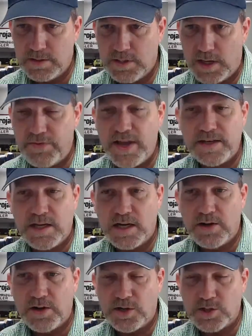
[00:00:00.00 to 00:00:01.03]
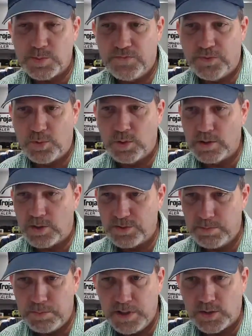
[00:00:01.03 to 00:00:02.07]
I've had carryalls before, or the
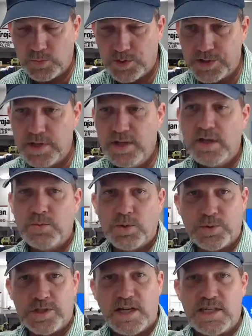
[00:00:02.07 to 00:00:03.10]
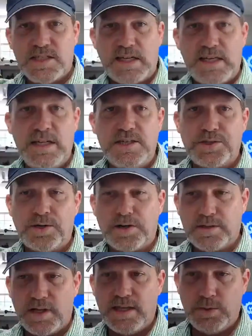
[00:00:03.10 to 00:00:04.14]
bigger ones, where it was actually a key start,
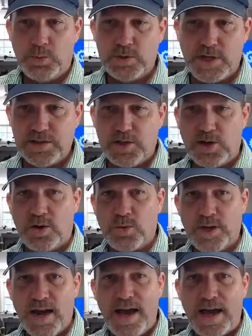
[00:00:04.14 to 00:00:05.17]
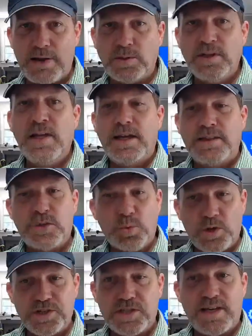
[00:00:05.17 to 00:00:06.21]
and it would, and the car would idle. The
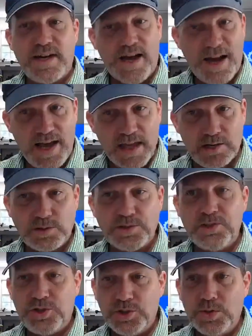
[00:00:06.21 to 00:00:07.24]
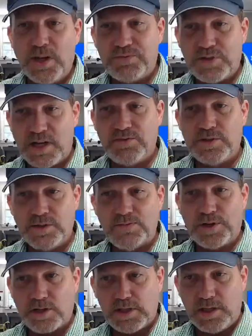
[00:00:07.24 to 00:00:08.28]
ones that idle do have to have a
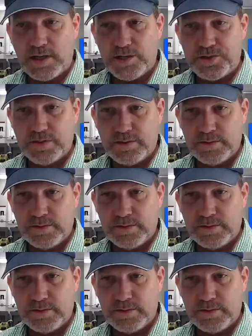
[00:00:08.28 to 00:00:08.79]
different clutch.